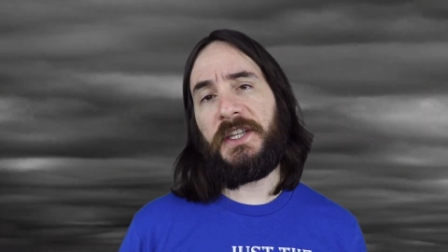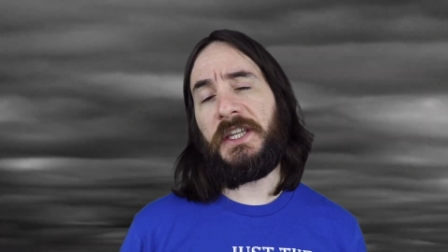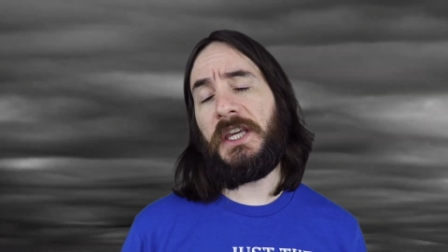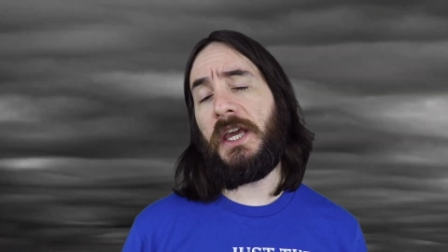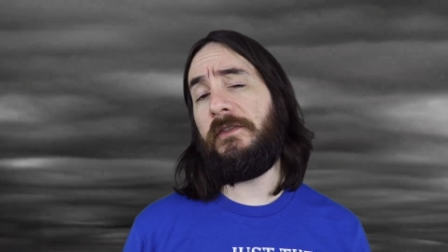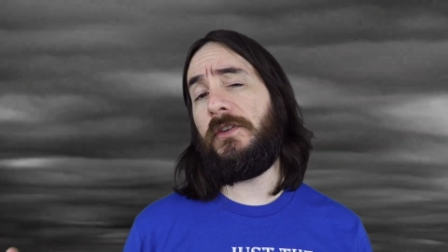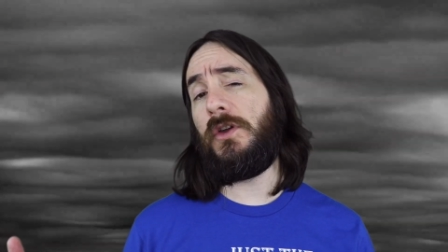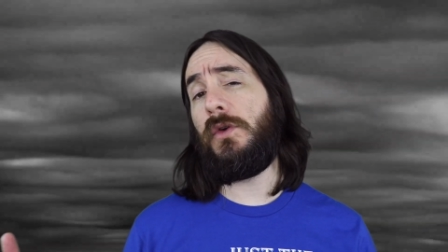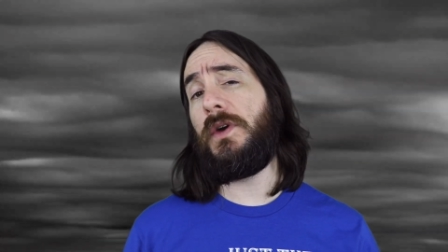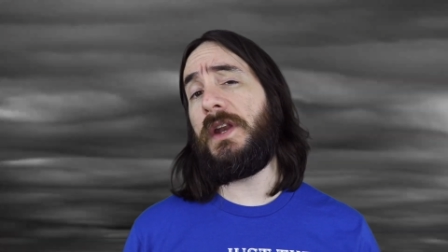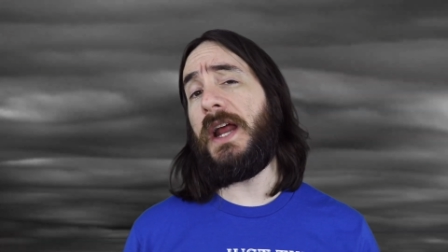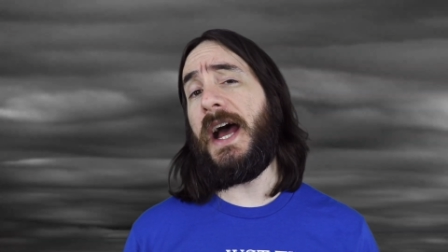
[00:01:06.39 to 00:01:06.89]
To
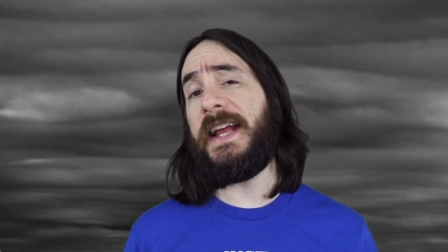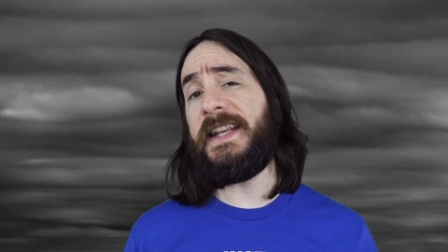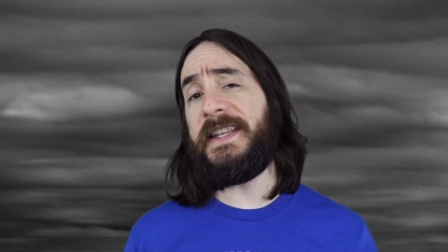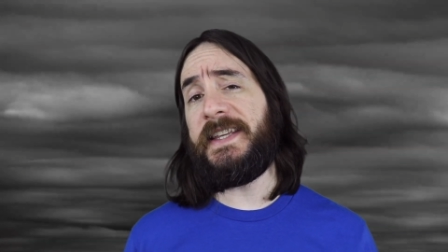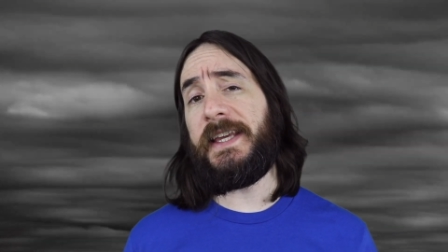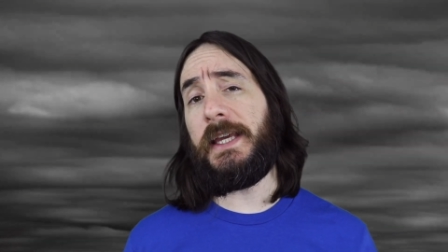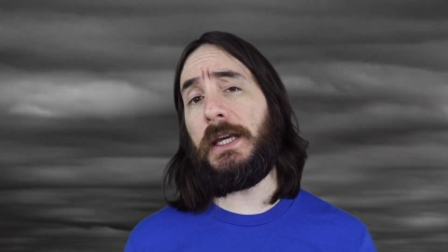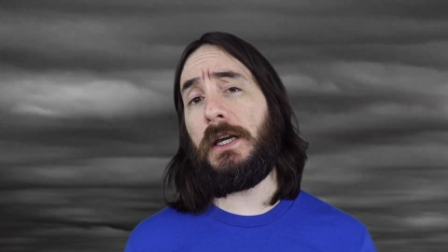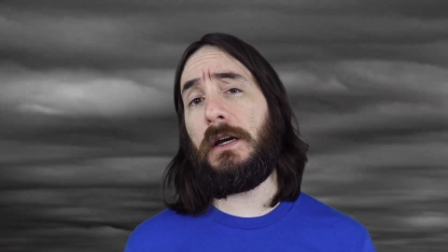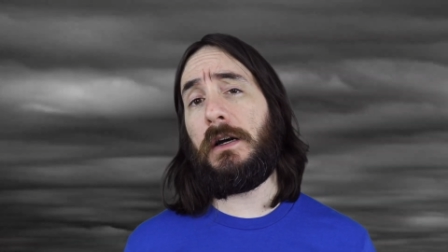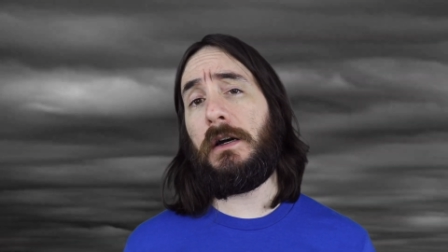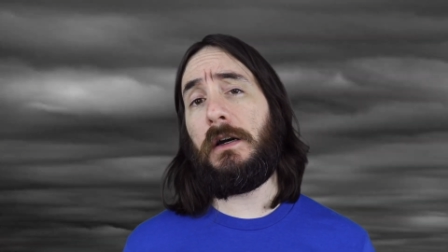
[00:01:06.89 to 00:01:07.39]
give you an
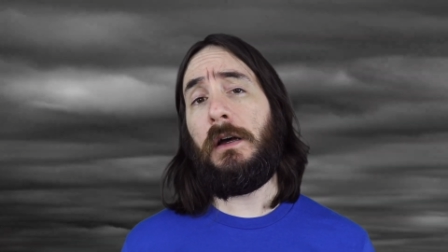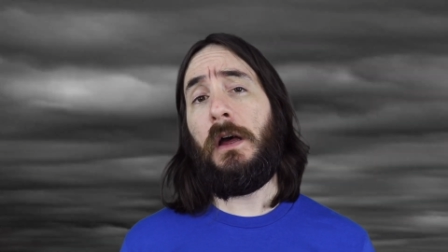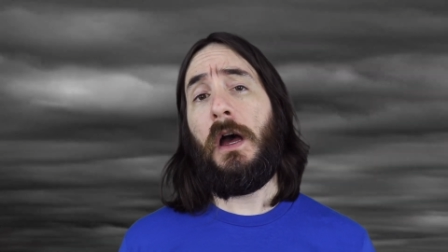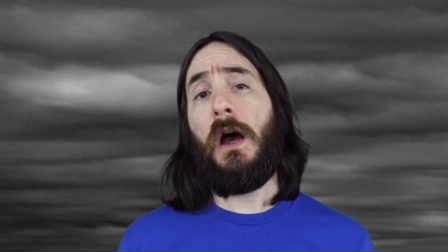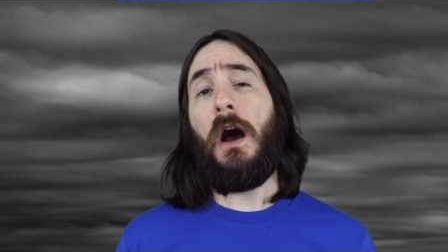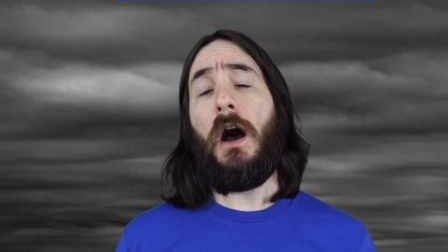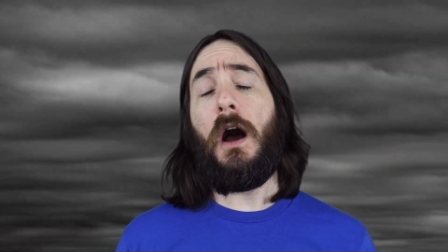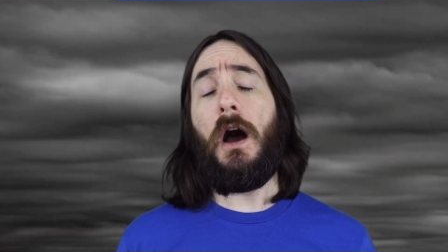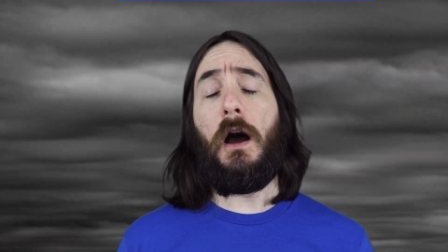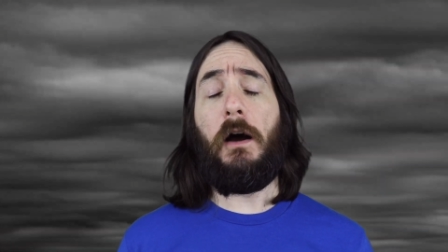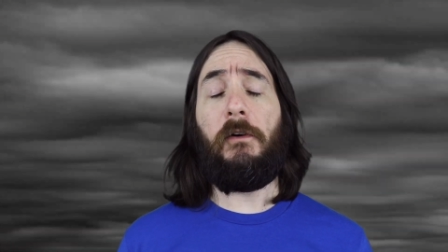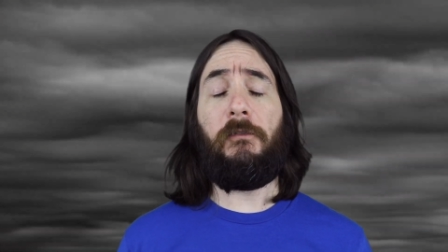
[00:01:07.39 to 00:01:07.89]
idea
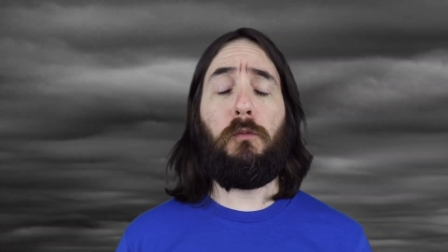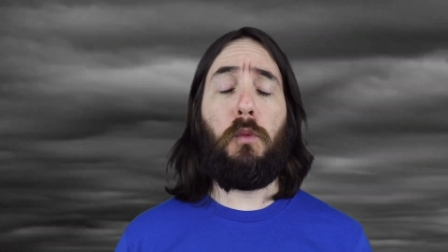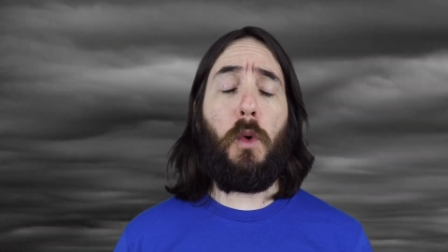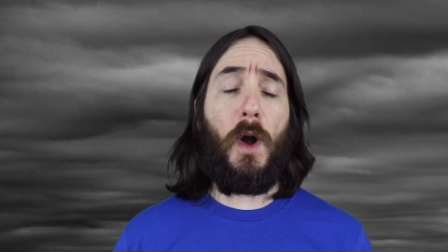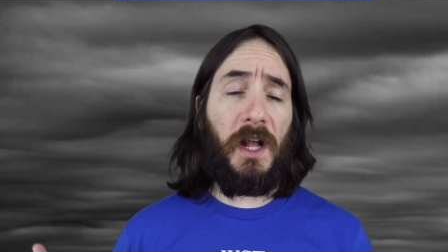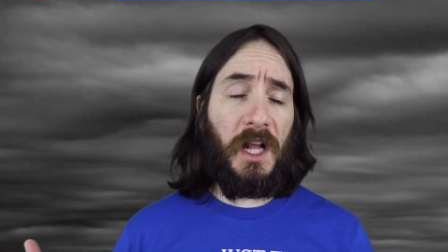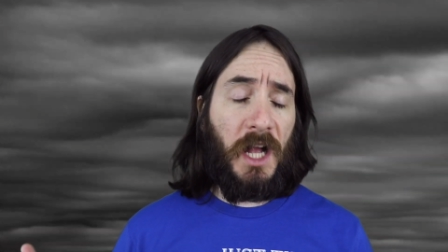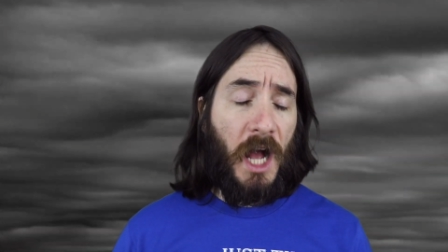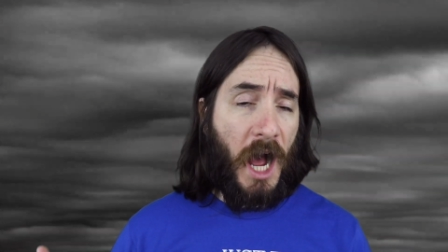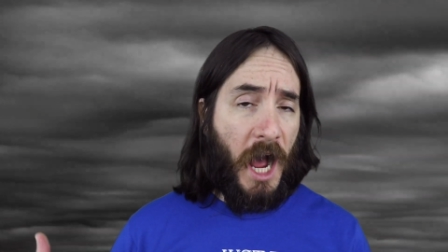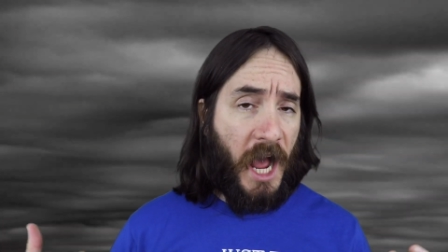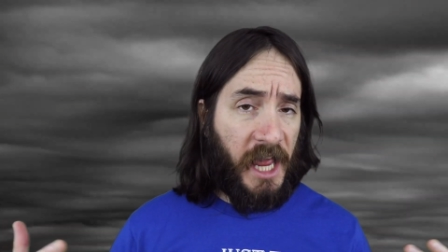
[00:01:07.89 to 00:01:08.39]
of
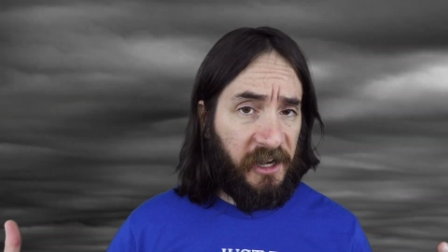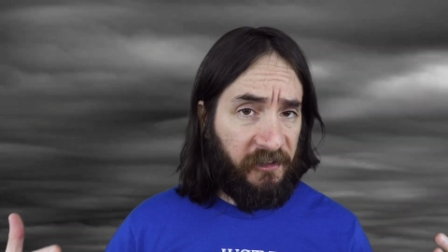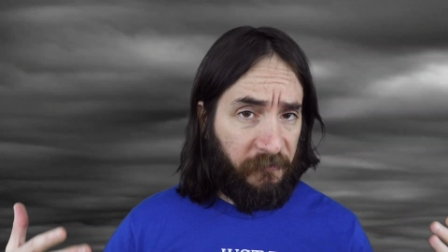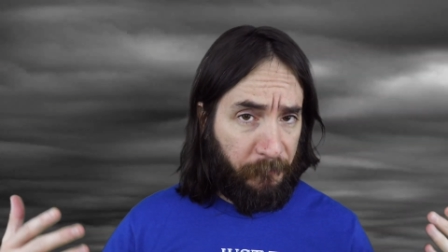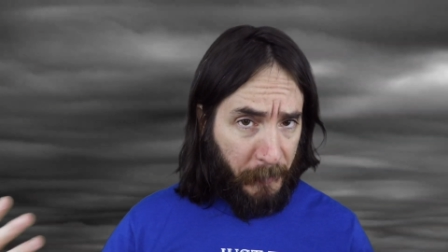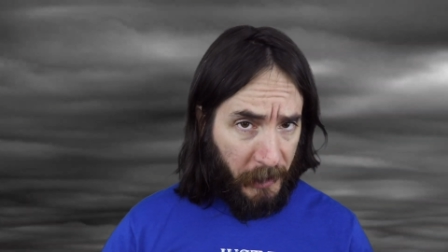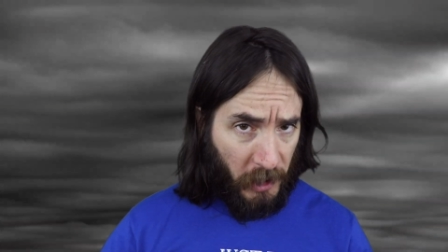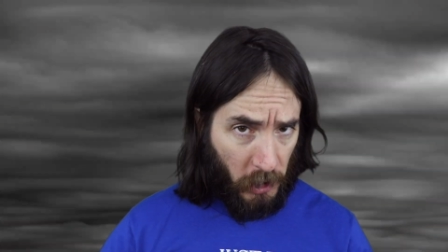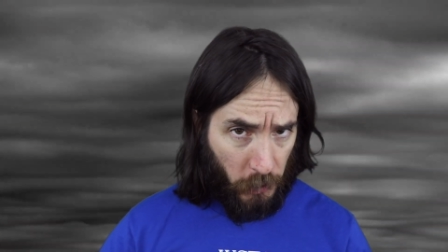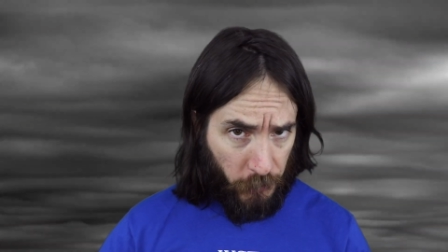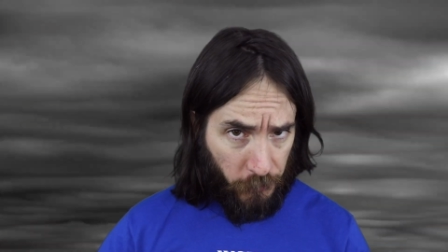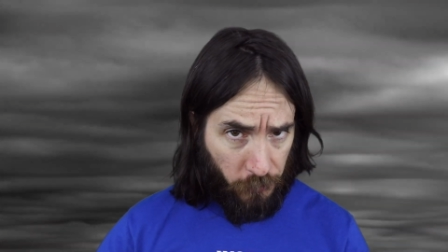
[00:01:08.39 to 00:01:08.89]
what kind of
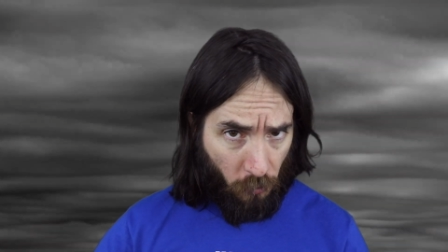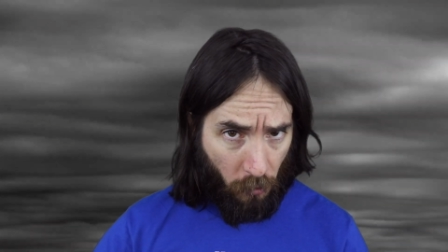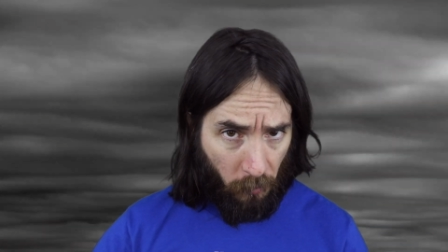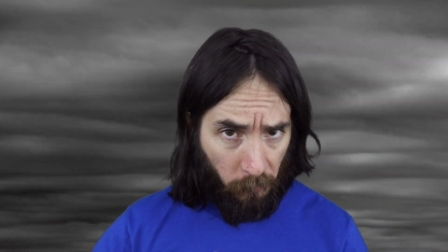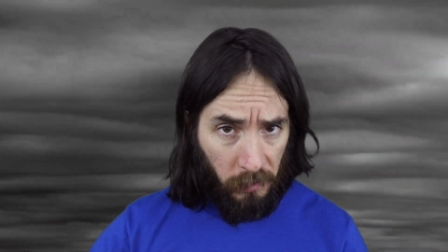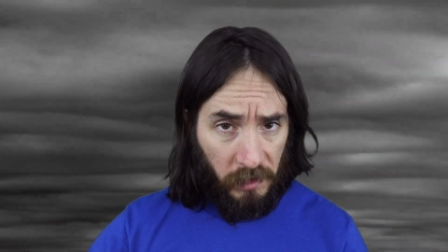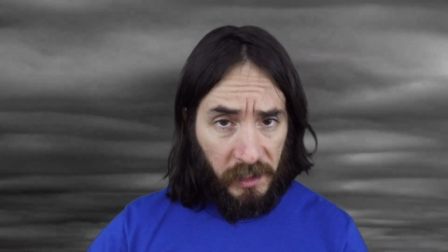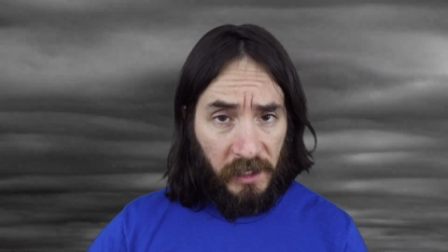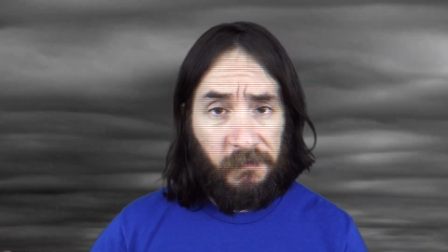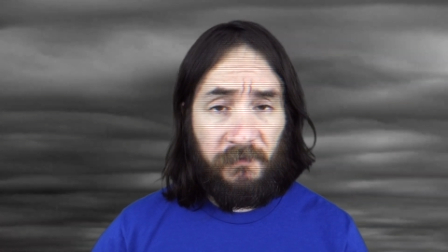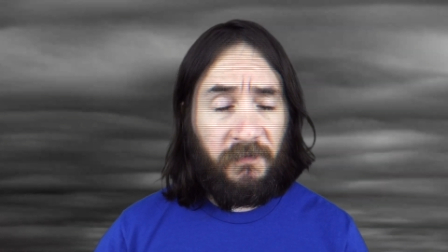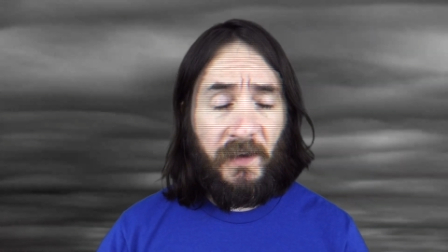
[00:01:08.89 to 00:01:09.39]

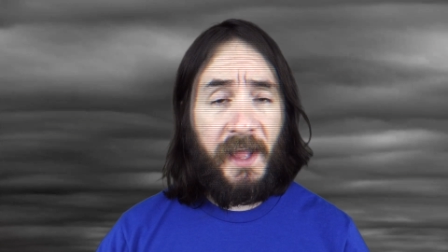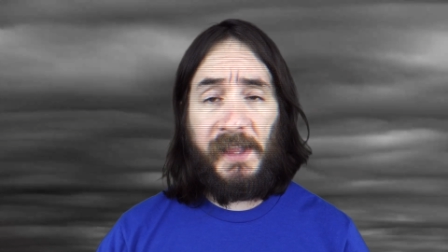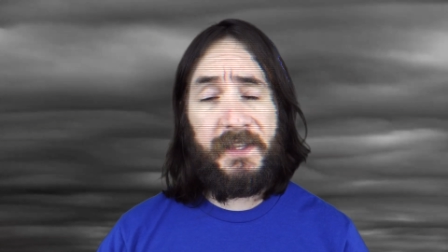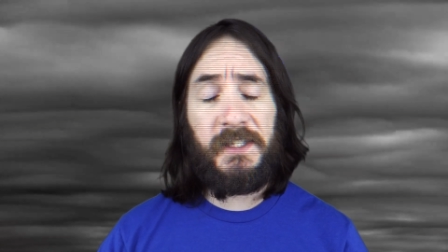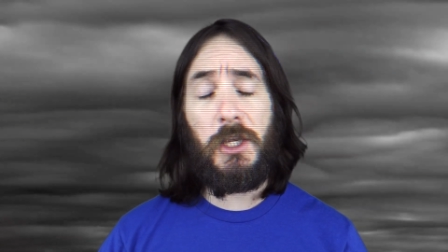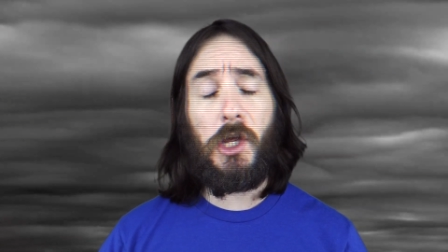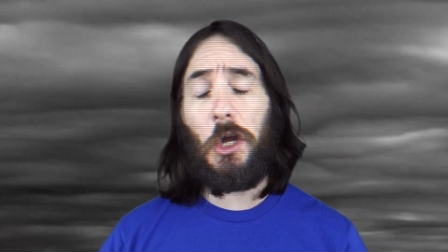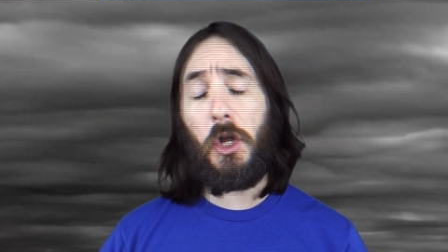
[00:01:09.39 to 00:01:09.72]
paranormal events